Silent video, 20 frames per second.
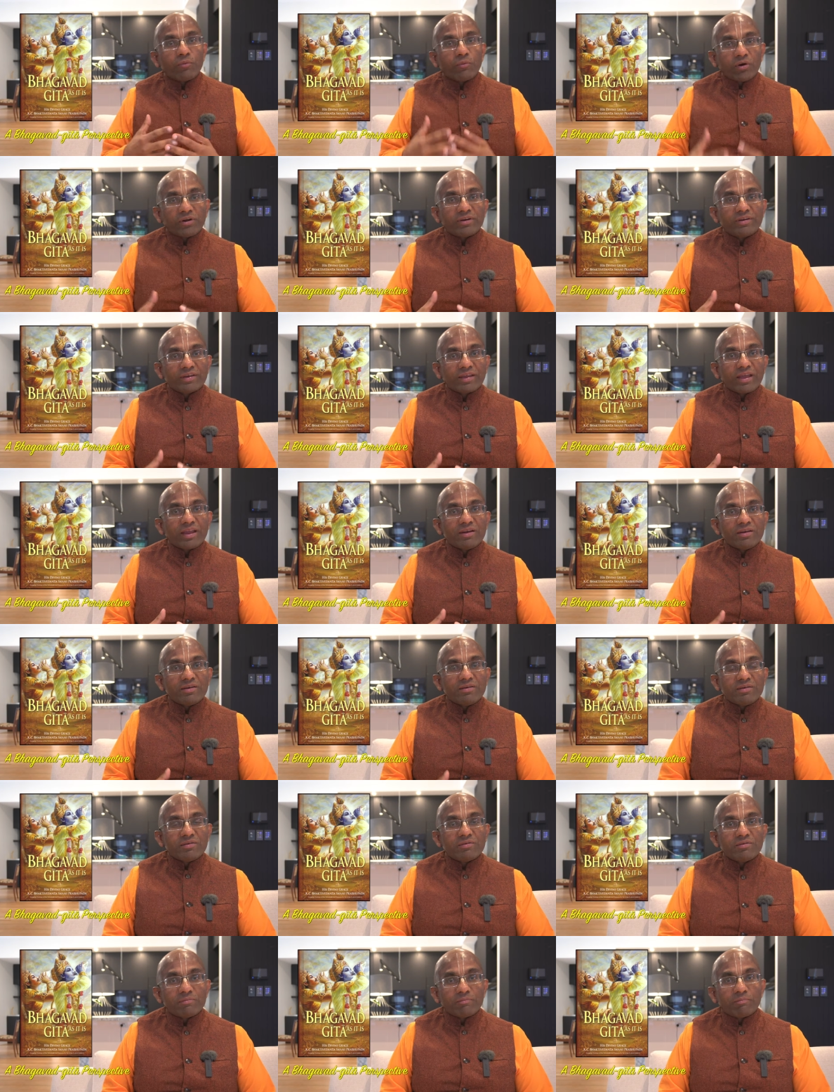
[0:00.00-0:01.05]
what
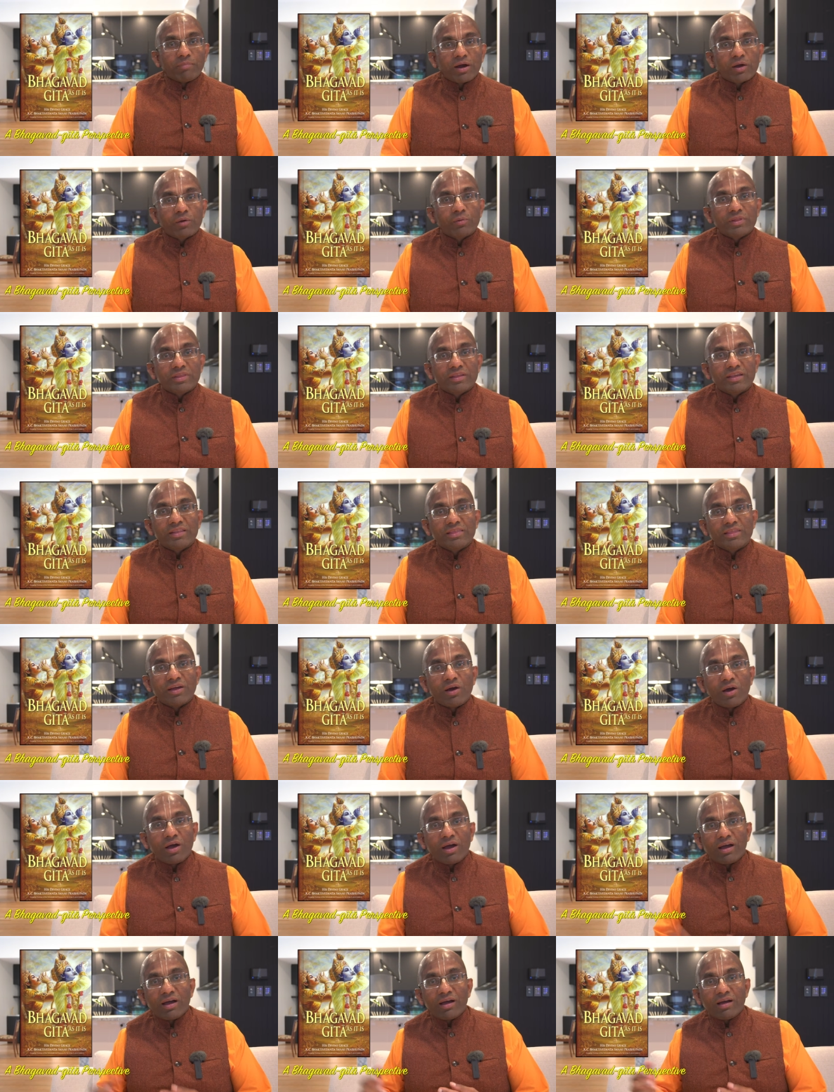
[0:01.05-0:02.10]
can Bhagavad
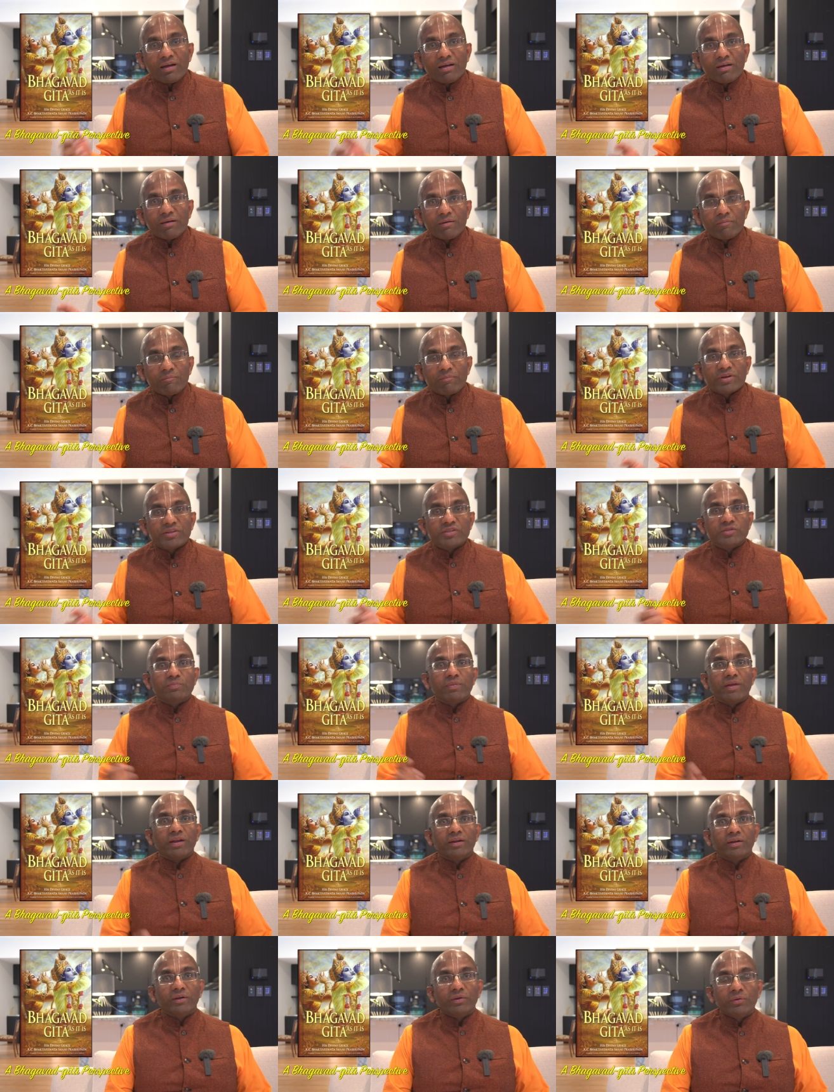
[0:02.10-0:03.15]
Gita
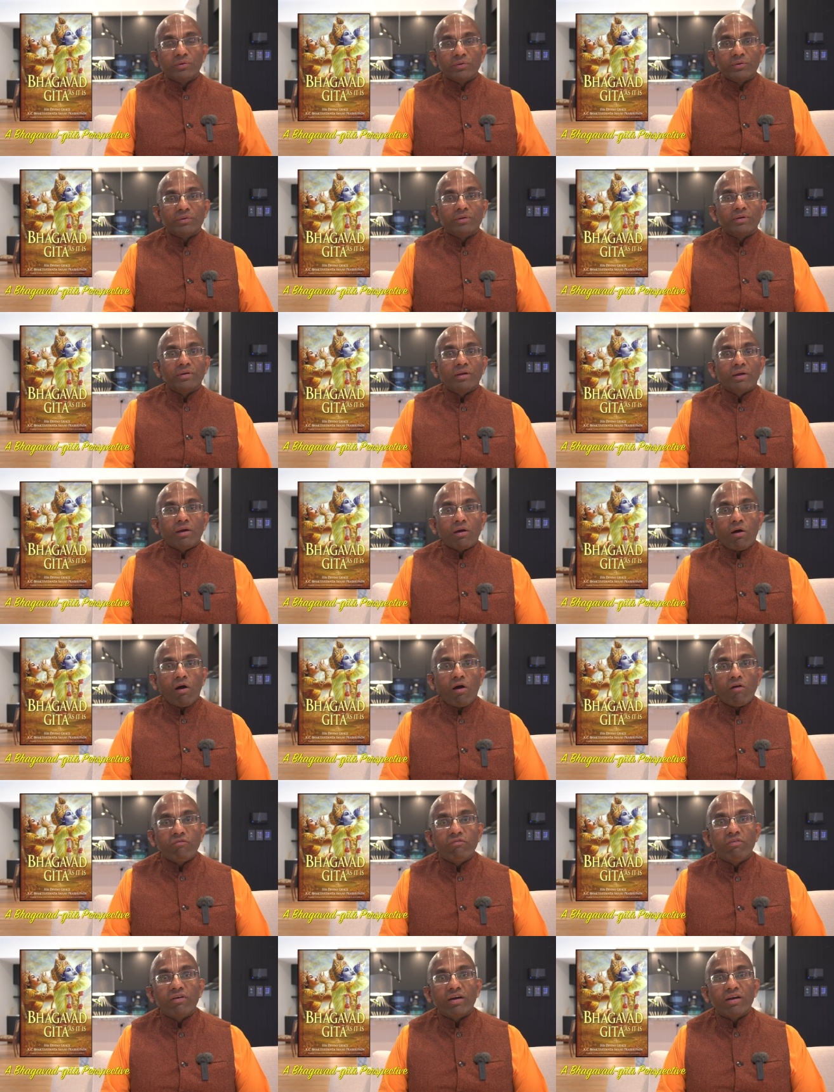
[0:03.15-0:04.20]
perspective
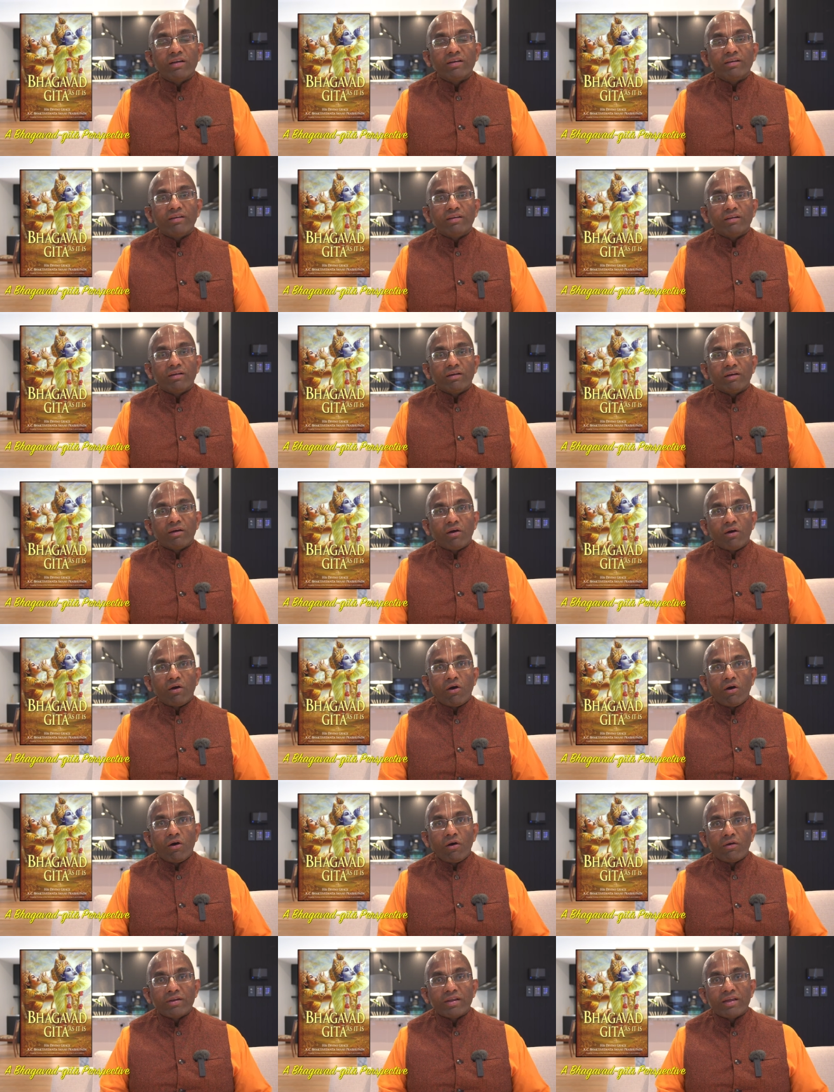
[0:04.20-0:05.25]
offer
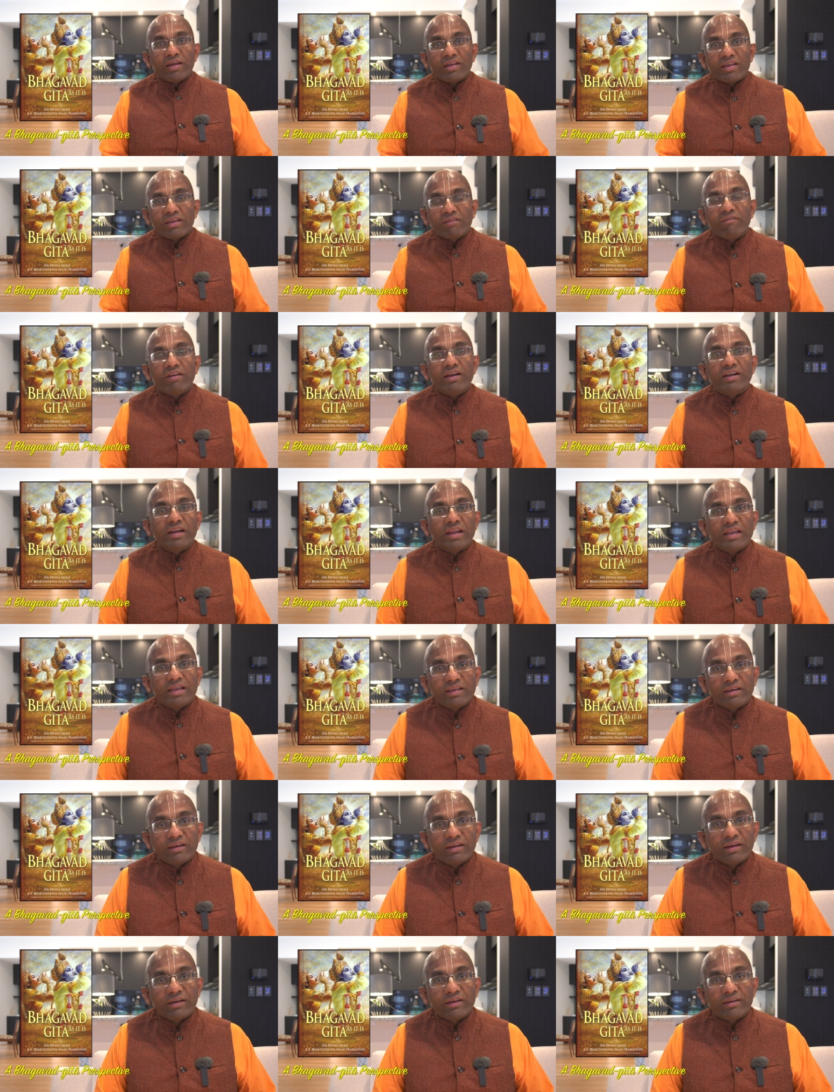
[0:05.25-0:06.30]
on an event like
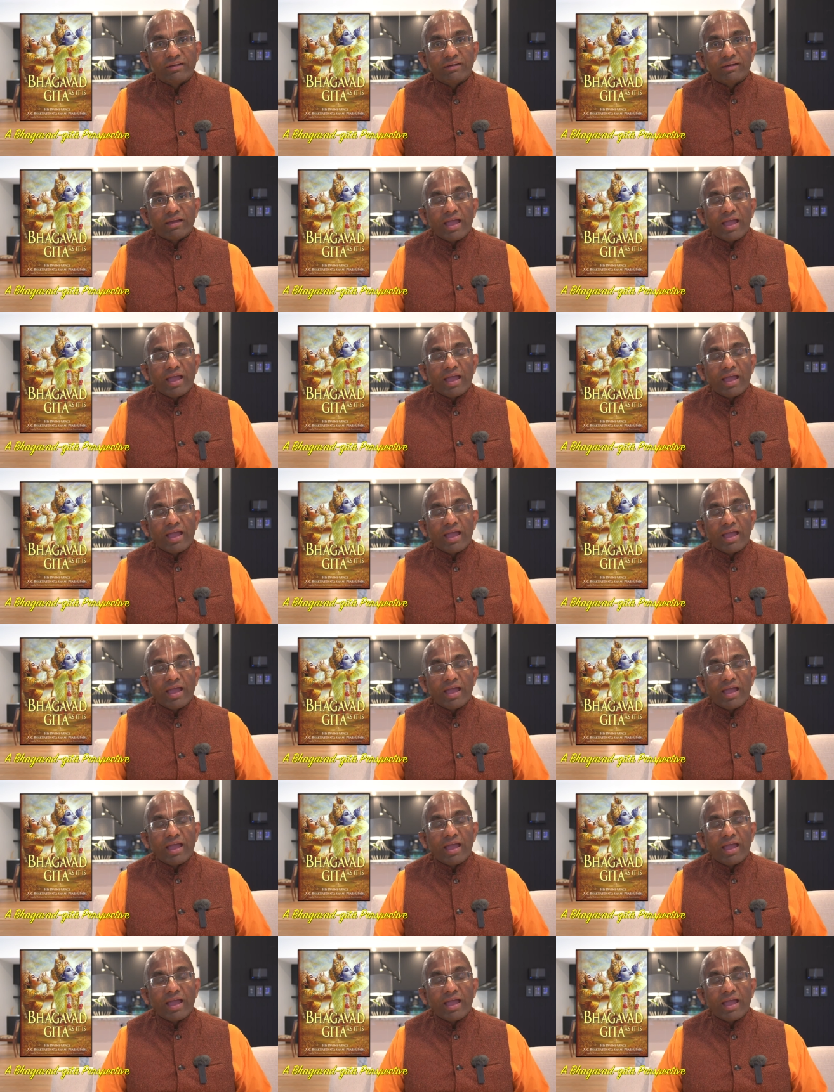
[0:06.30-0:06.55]
cricket.